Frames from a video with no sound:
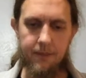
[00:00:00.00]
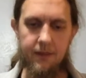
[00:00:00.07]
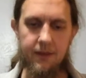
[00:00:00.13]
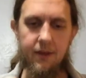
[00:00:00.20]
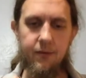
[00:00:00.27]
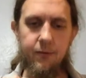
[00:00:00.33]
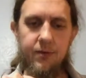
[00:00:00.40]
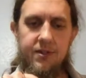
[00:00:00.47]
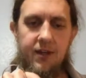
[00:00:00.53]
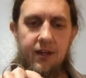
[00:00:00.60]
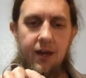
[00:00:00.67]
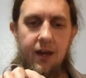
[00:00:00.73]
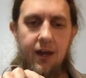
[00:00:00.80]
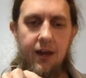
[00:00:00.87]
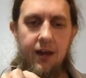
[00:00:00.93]
The other ones I
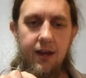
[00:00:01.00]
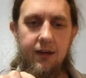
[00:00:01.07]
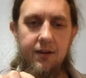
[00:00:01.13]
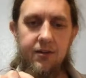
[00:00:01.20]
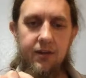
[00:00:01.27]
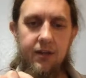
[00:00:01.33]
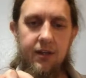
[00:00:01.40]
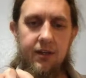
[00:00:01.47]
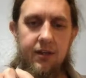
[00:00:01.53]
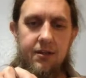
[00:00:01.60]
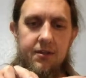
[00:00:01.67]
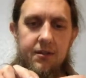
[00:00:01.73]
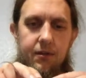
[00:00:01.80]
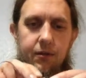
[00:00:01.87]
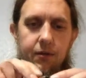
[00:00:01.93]
got, actually,
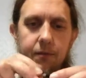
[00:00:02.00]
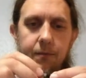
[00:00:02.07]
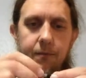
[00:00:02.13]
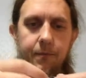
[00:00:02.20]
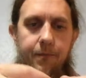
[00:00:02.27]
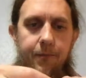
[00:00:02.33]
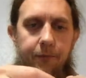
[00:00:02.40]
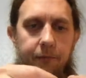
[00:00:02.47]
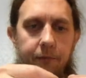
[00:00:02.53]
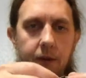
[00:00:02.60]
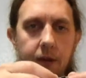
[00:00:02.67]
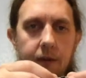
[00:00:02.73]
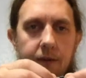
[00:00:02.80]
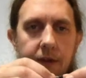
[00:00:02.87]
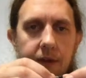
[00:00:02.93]
this little
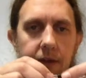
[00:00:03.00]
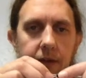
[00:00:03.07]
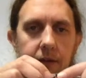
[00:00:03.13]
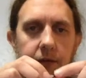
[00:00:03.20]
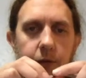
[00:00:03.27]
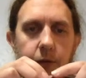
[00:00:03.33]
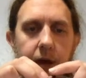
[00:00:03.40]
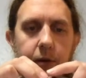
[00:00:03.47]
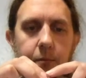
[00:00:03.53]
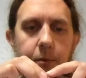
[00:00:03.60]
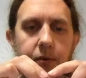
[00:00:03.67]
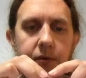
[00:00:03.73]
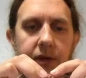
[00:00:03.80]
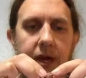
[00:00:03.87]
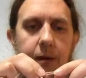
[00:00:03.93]
thing that's around
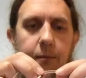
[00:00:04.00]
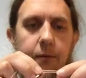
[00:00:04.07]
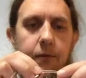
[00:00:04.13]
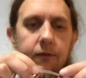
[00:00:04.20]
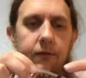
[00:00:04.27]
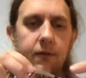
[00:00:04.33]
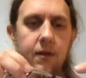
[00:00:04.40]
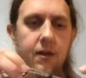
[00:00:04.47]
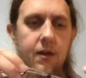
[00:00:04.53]
both cables,